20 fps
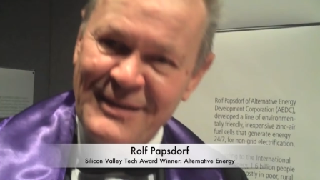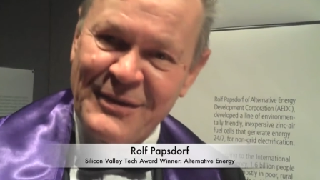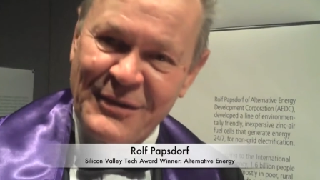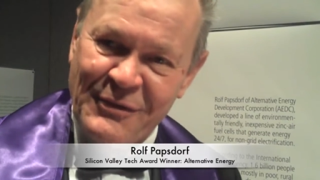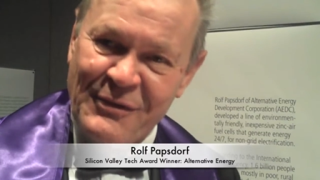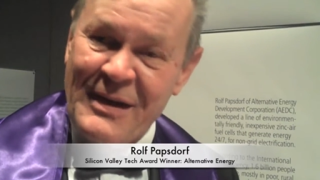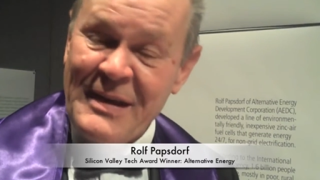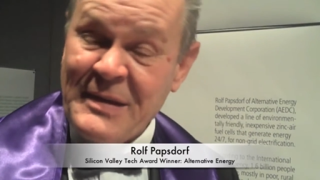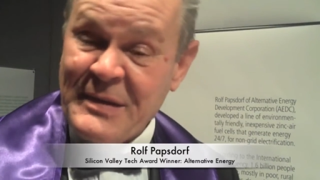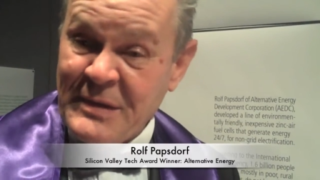
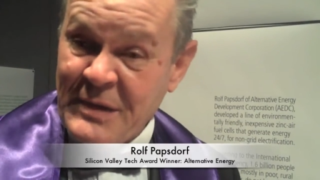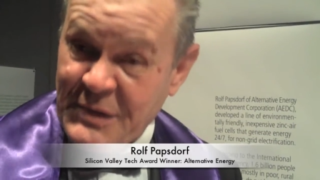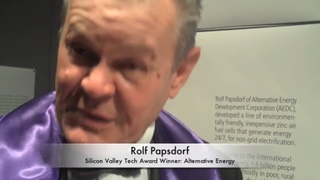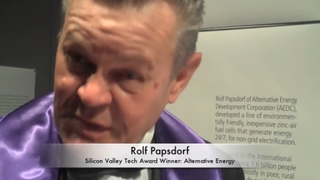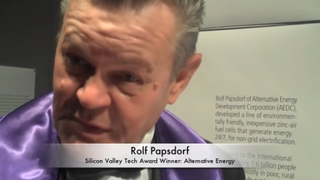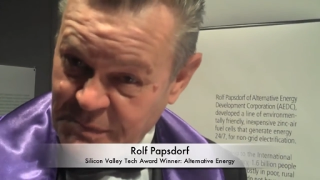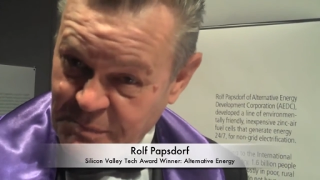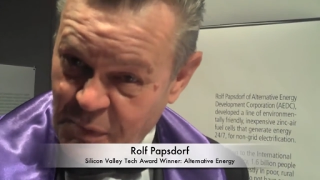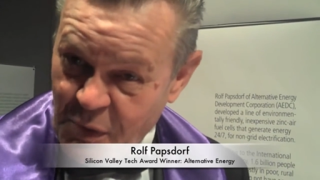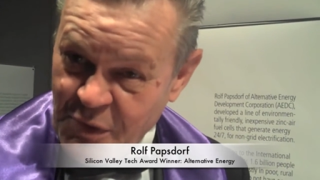The rest is
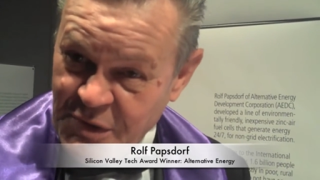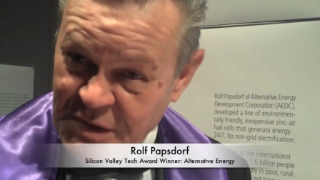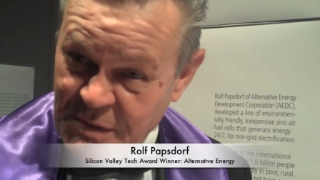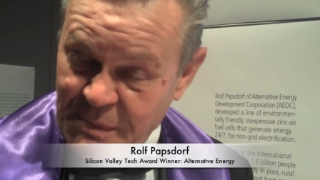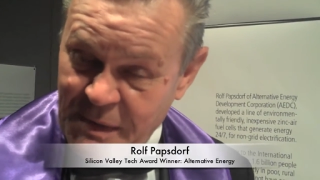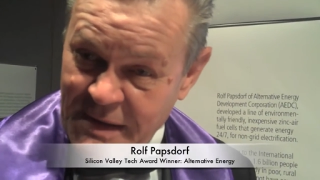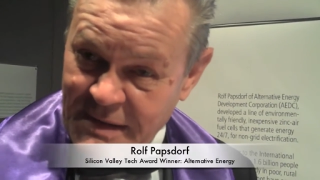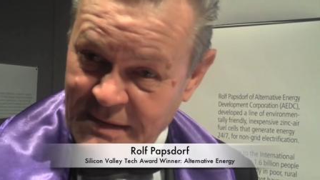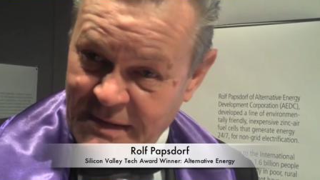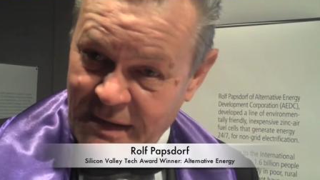
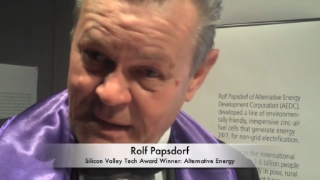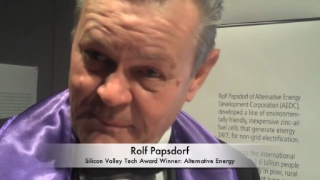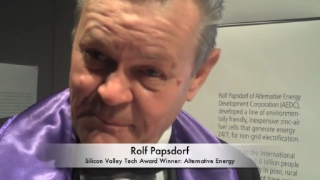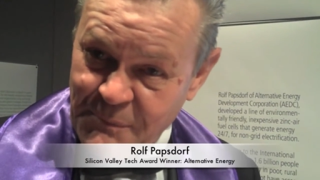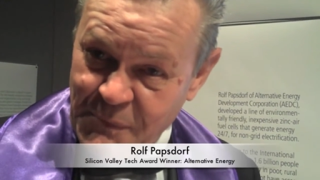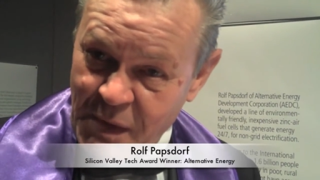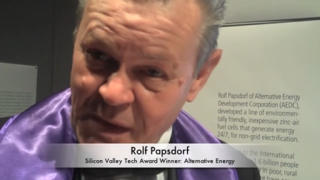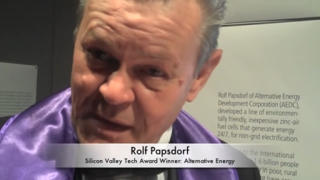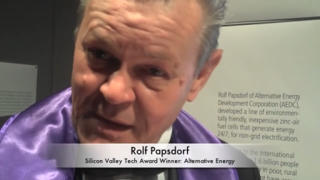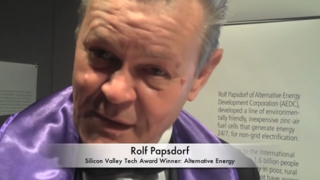disposable income.
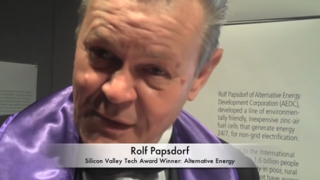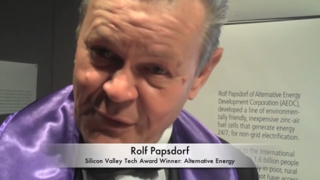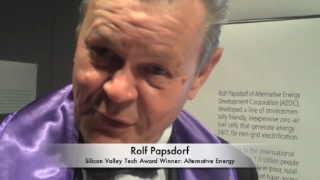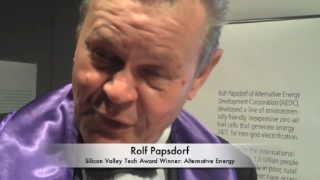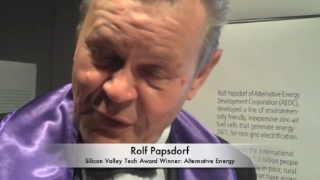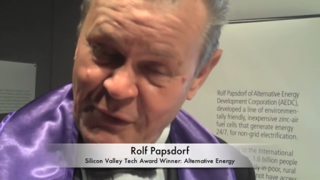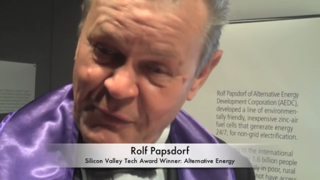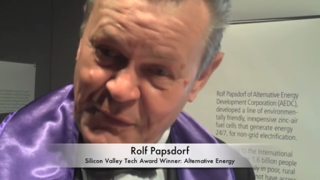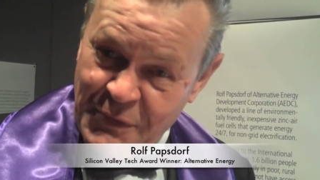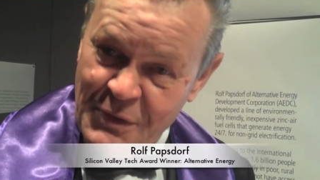
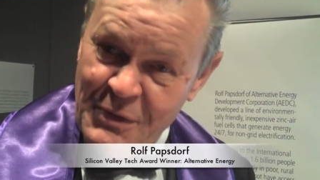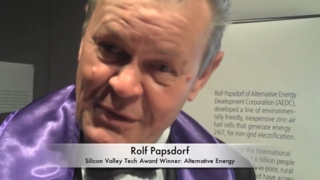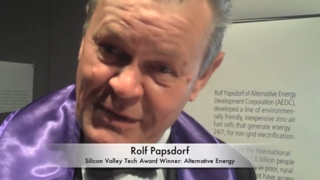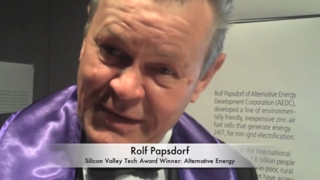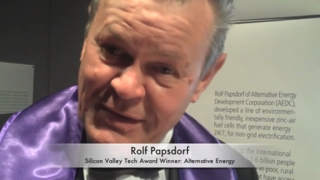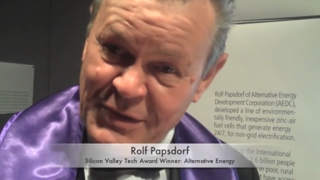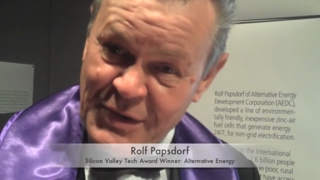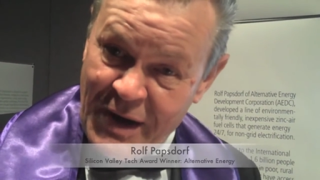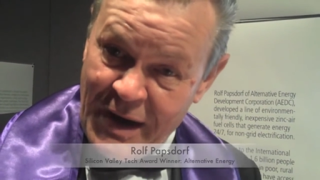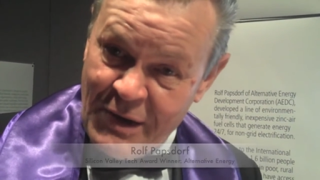So if you look
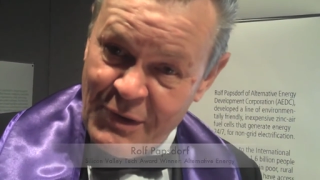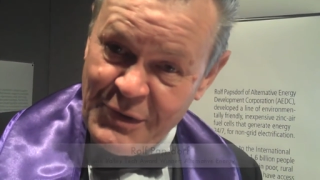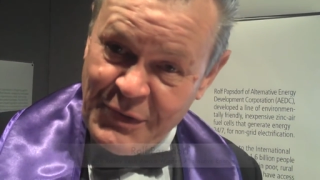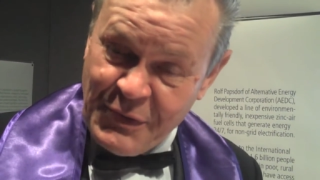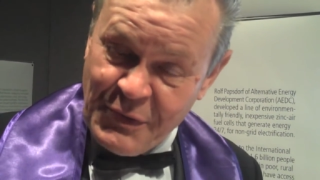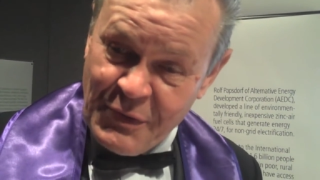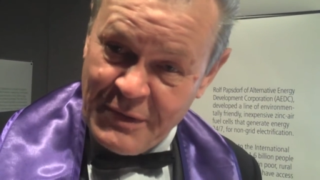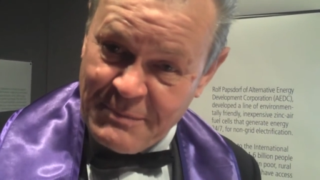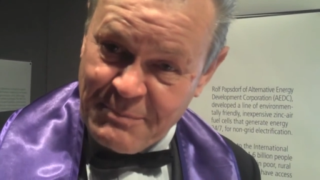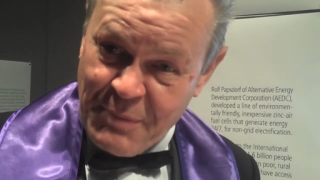at your
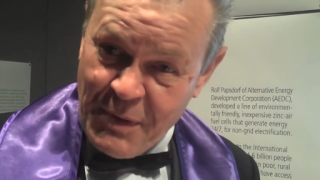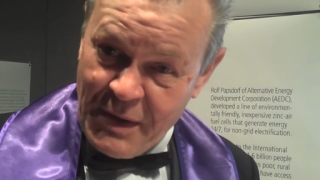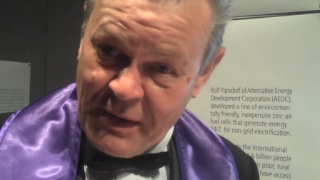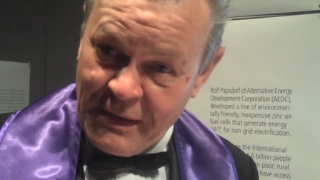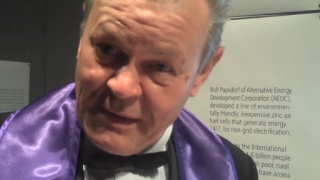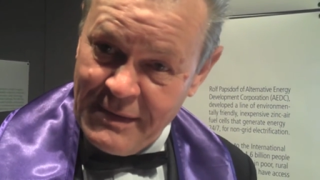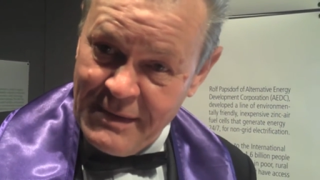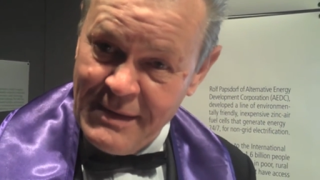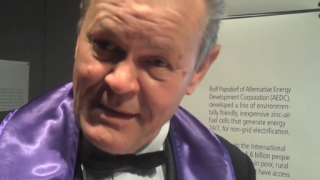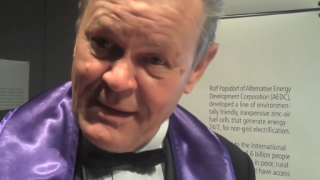household
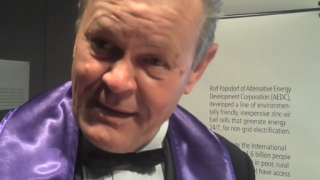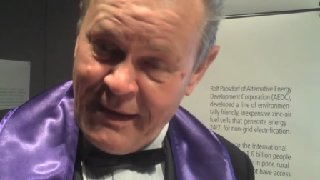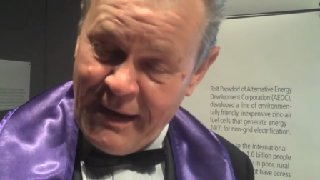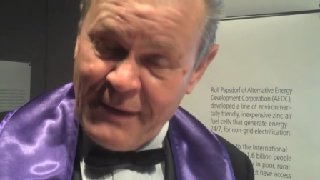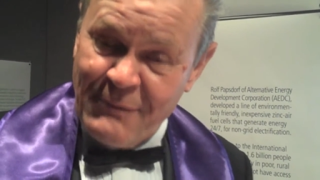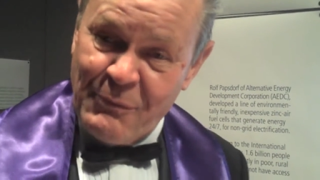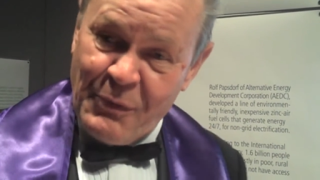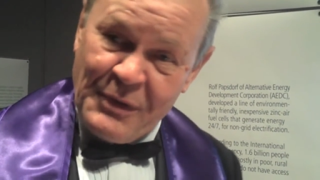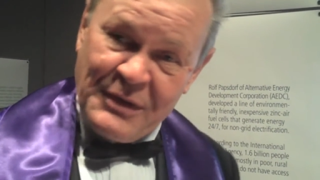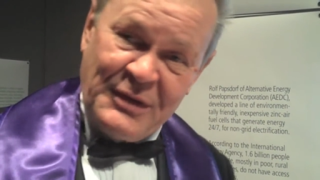bill
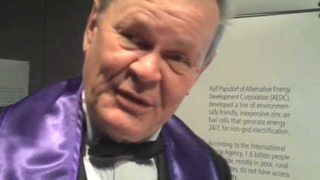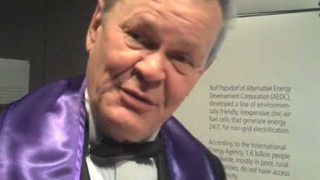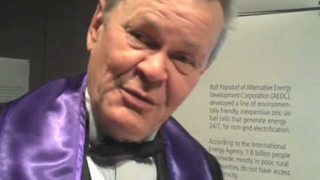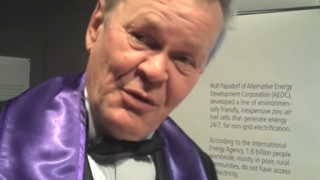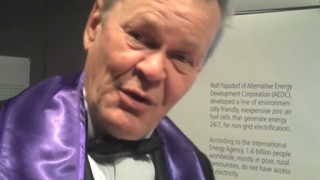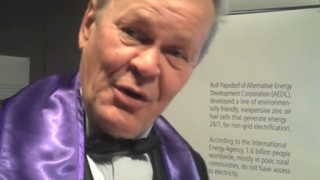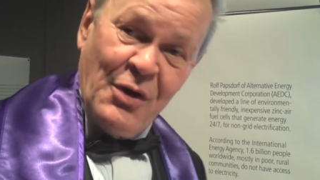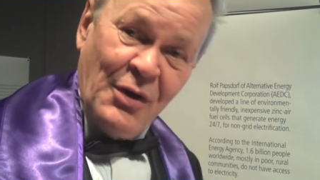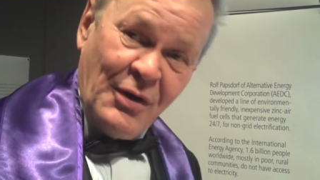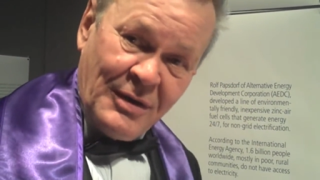and what
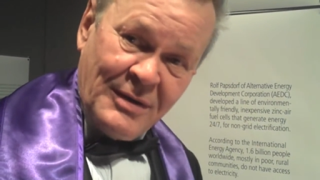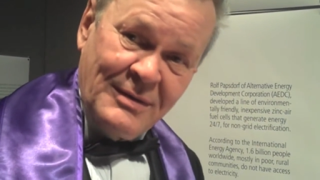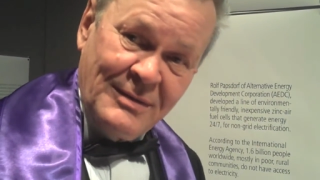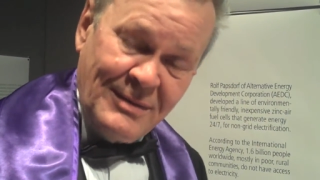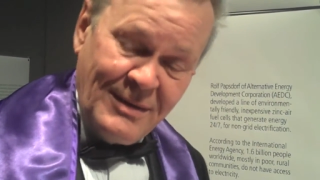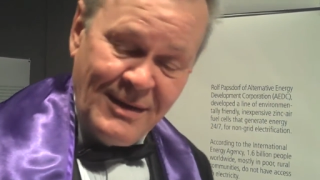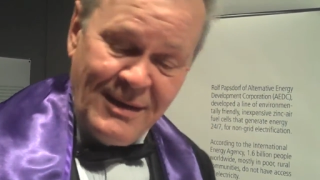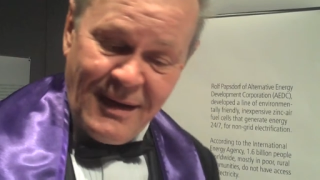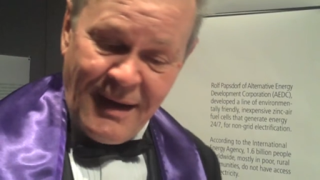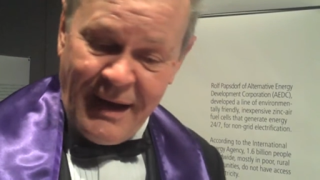you earn
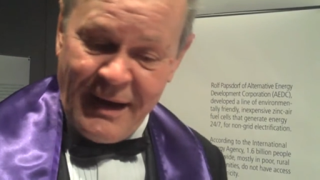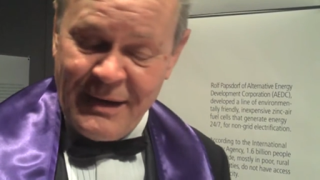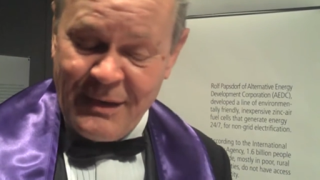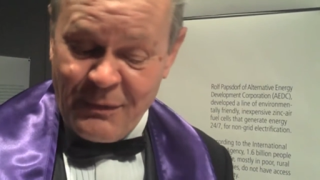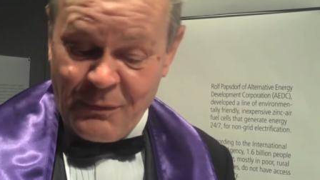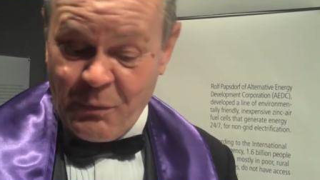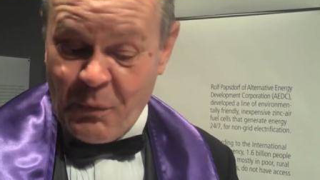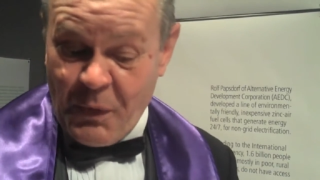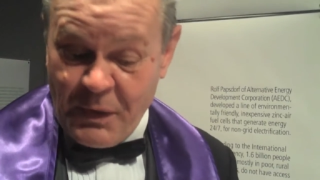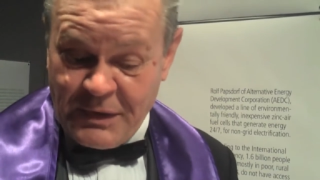and
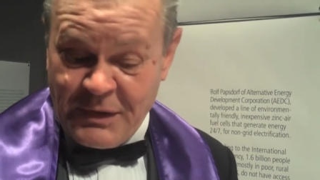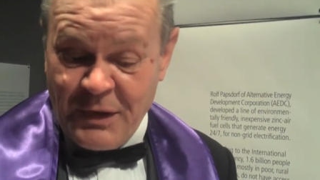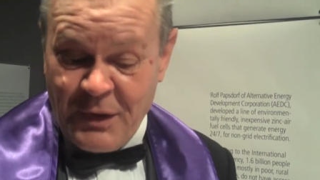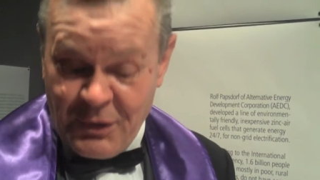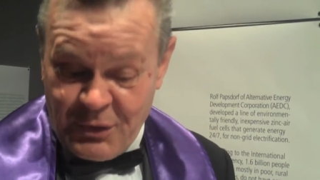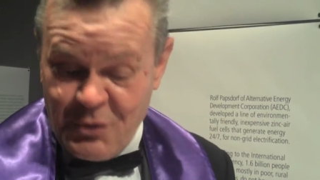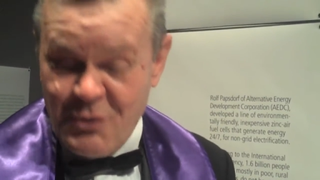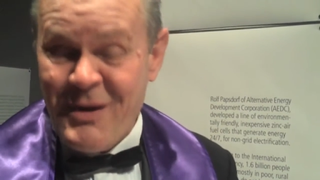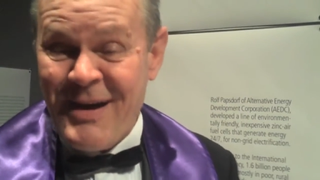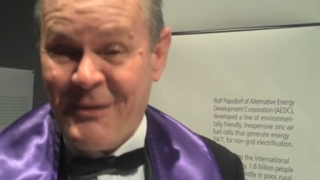what
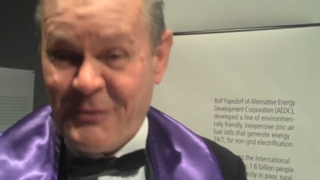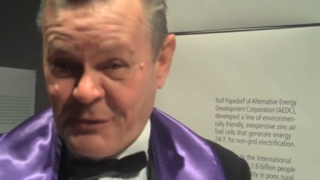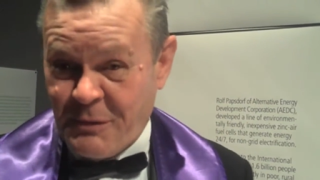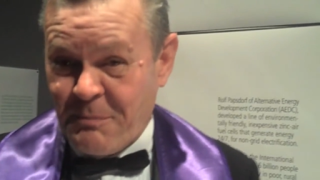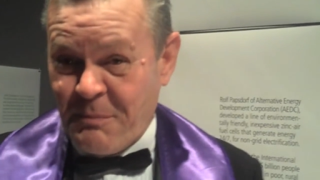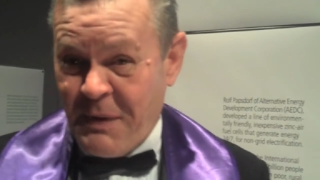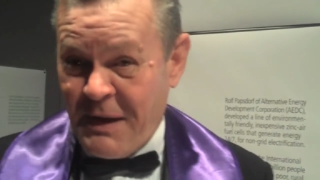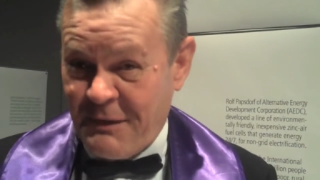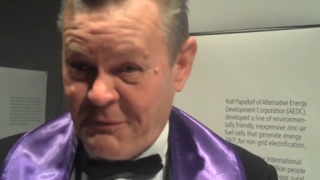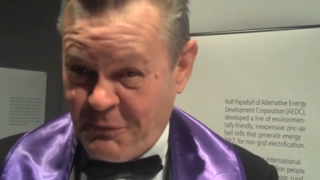you have
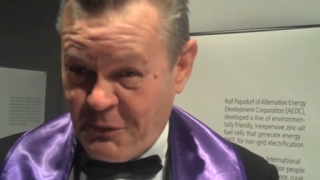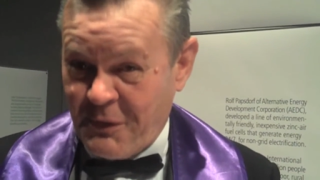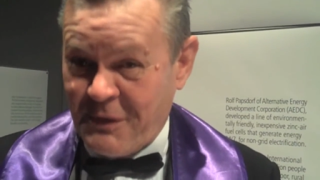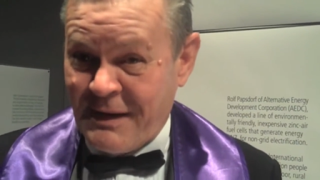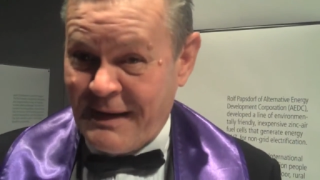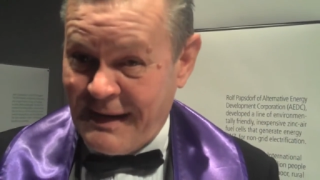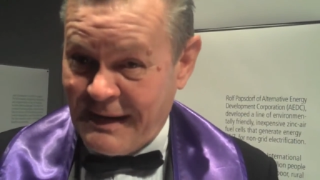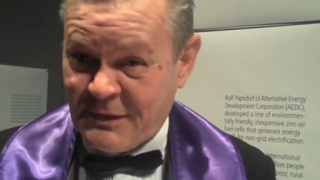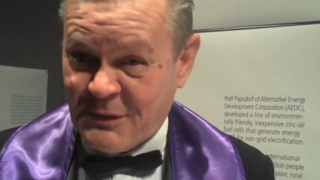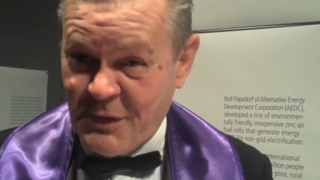to pay for
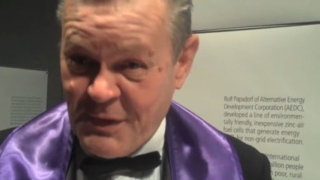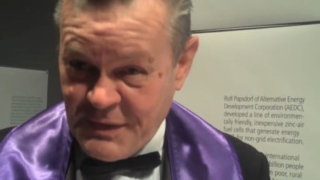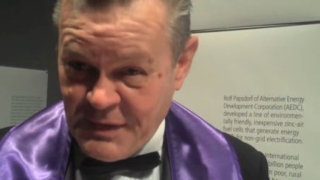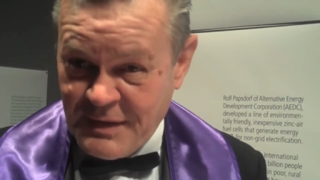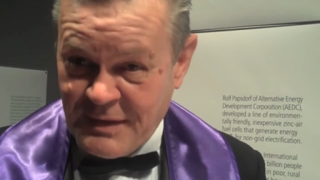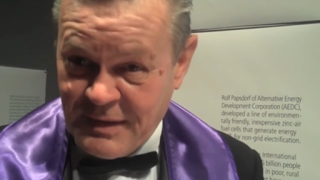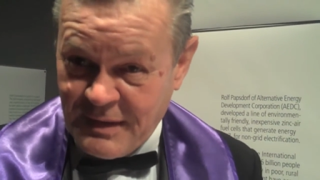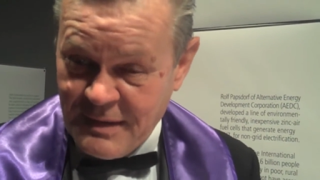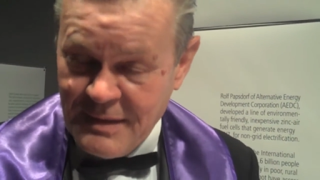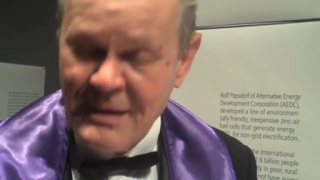your
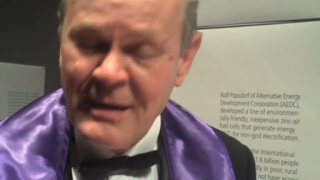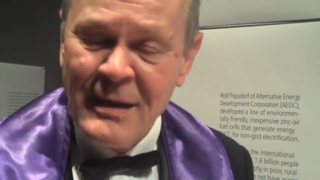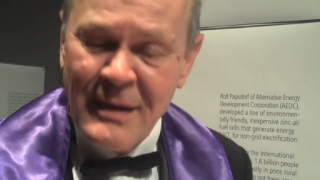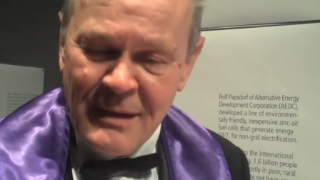electricity,